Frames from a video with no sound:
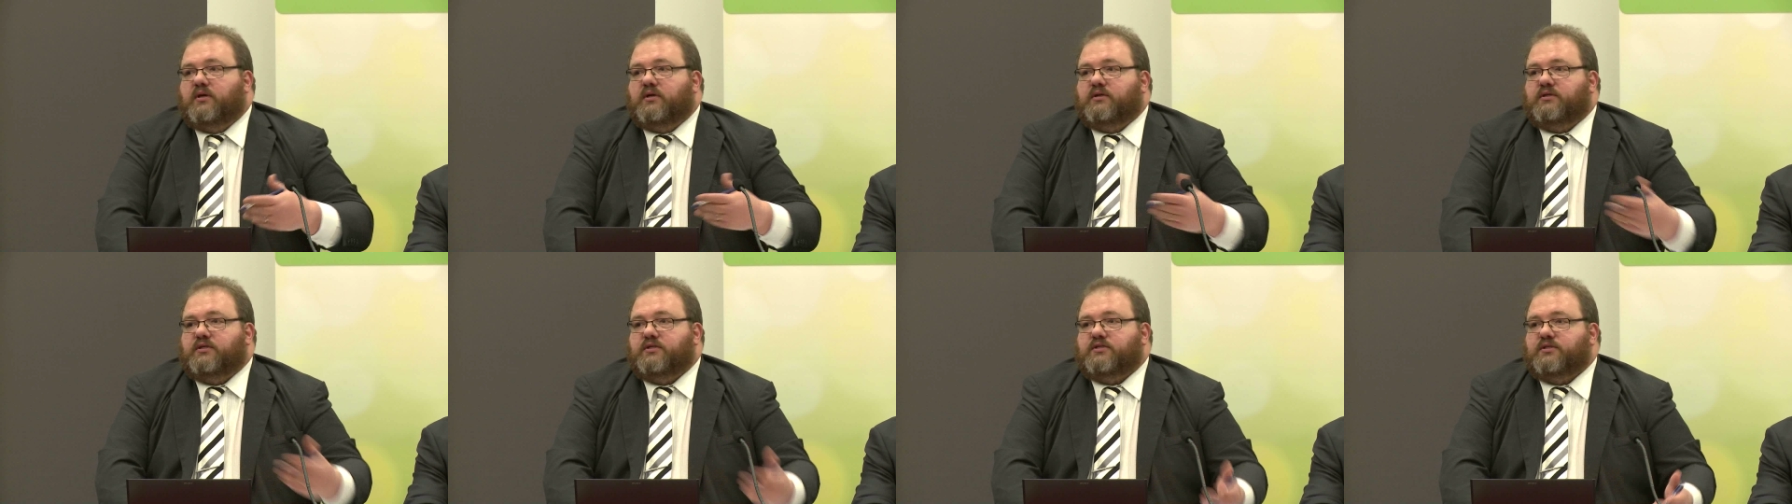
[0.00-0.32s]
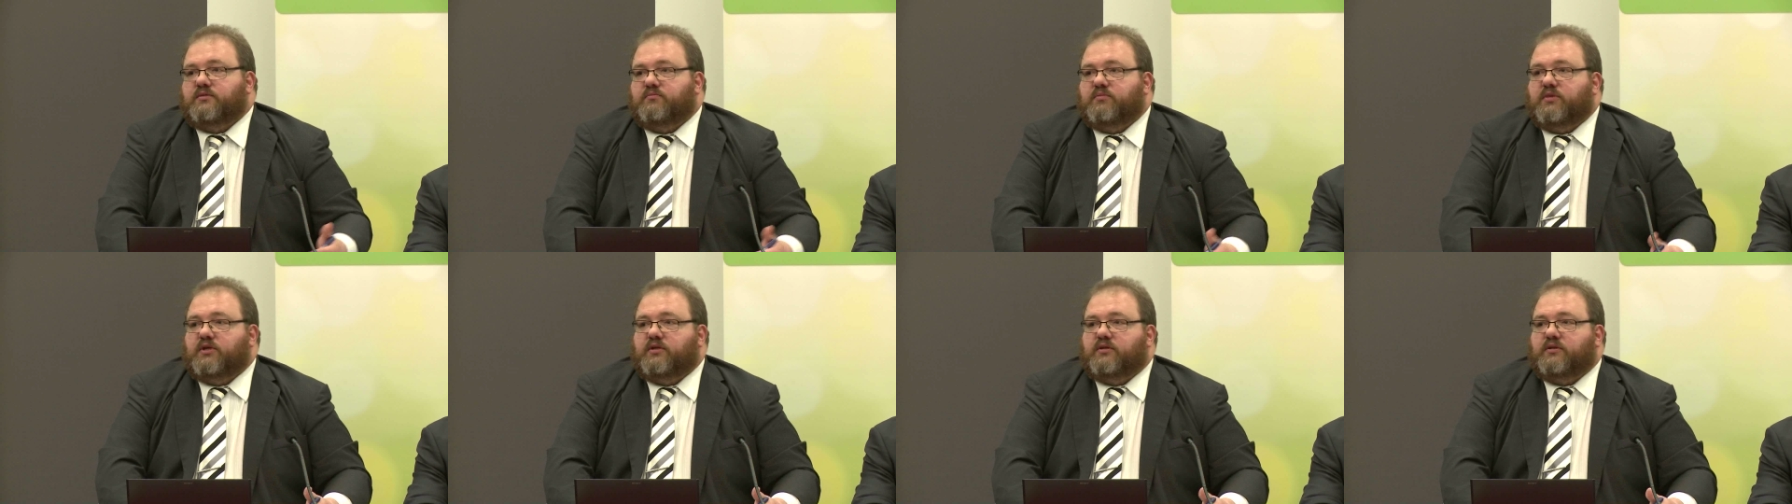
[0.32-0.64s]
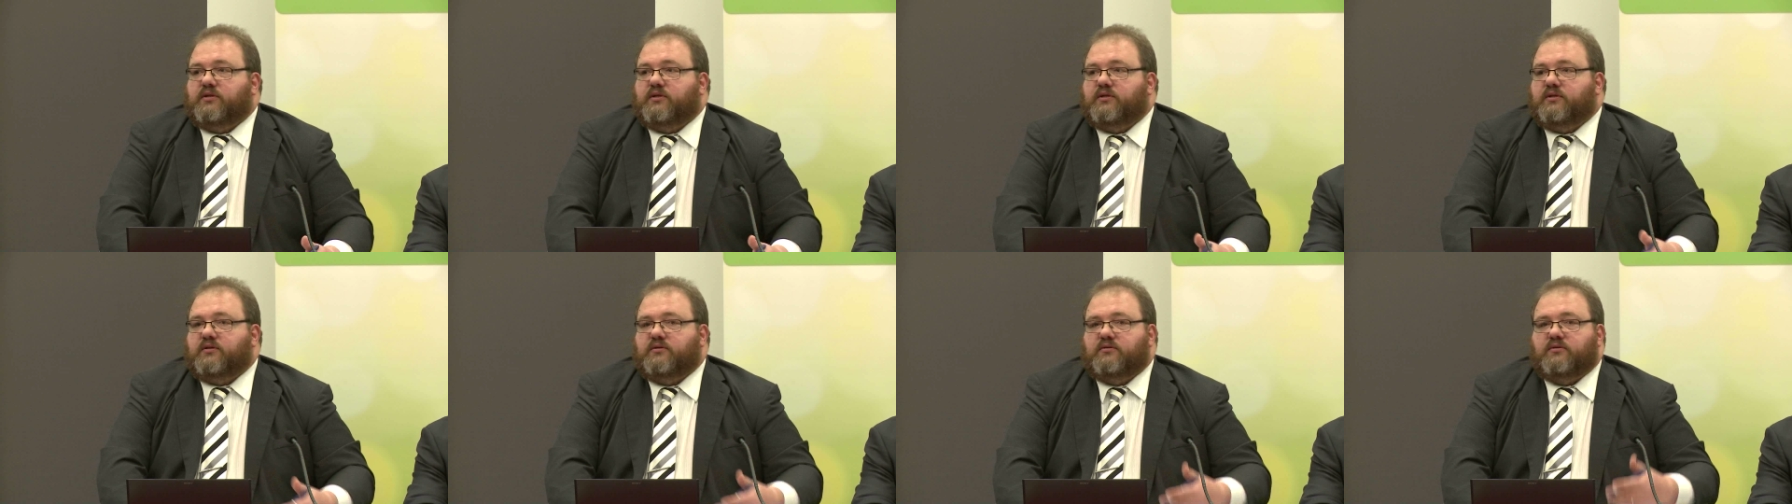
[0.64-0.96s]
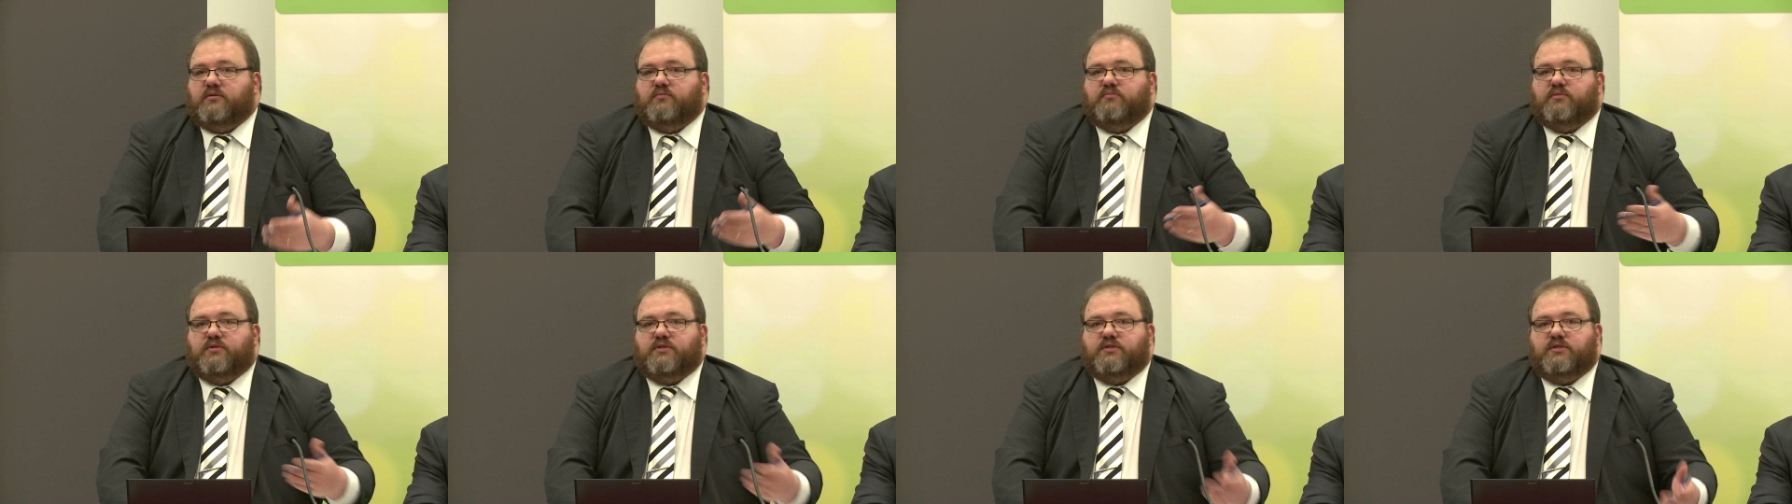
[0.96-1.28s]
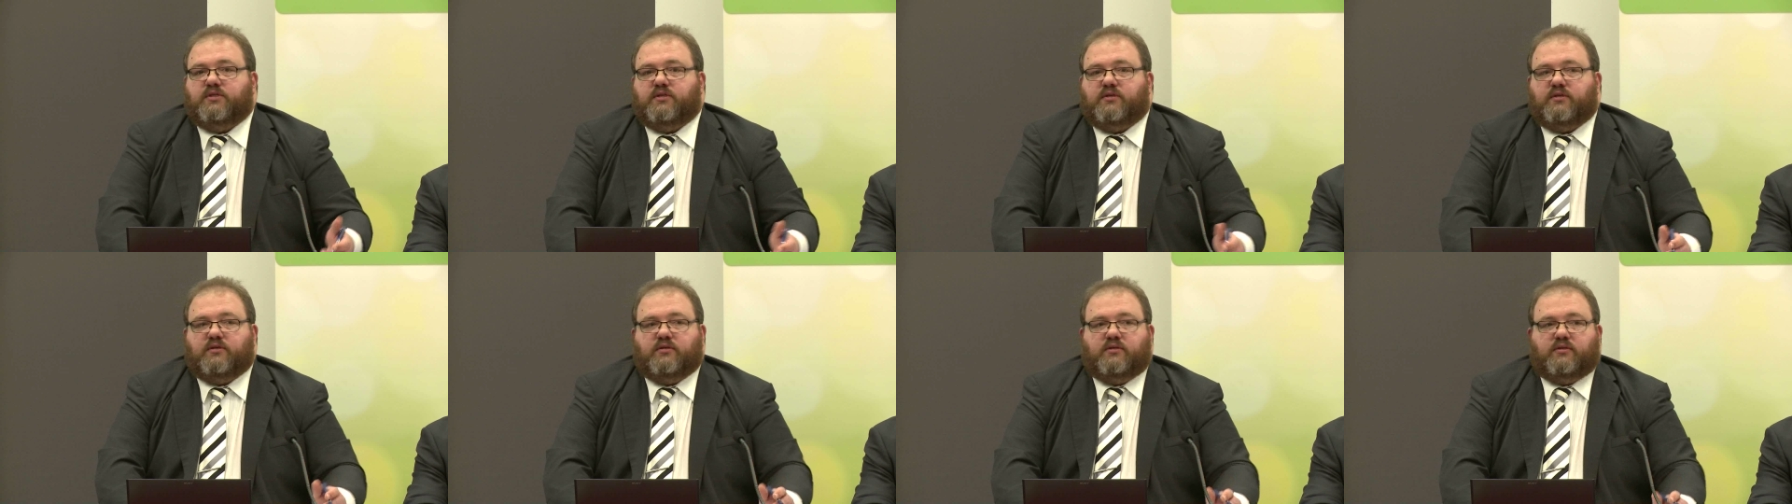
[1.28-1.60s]
disability or a
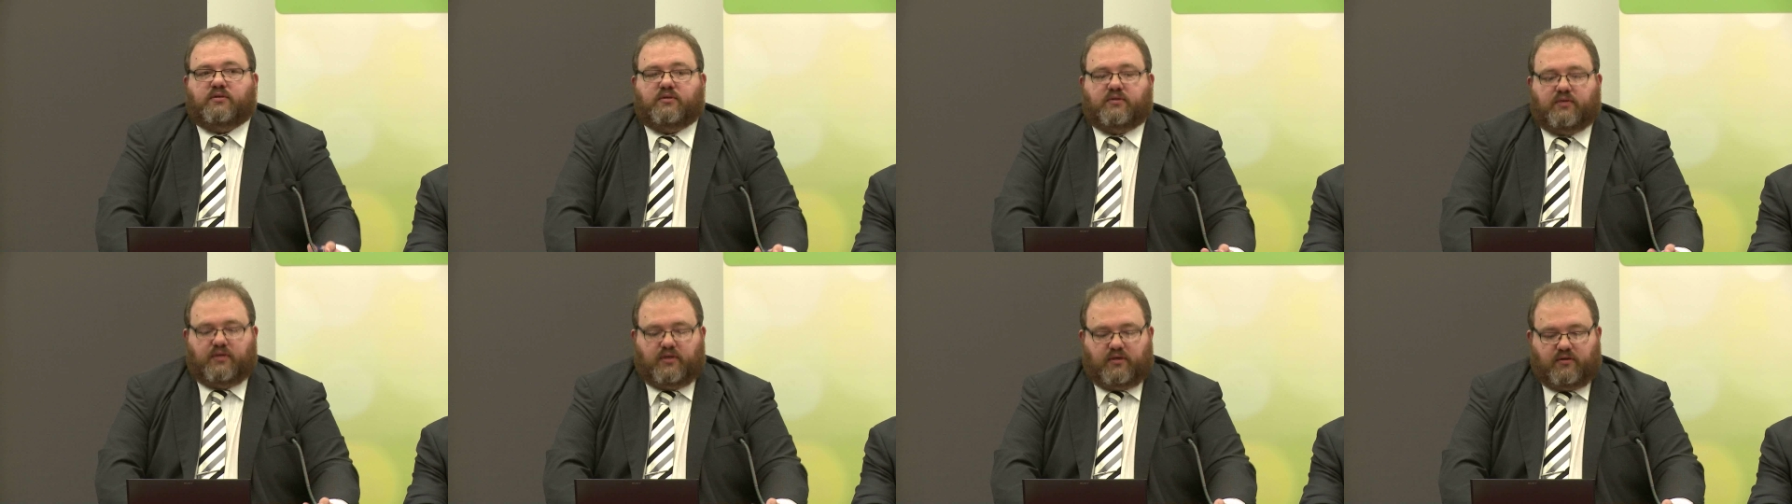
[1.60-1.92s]
particular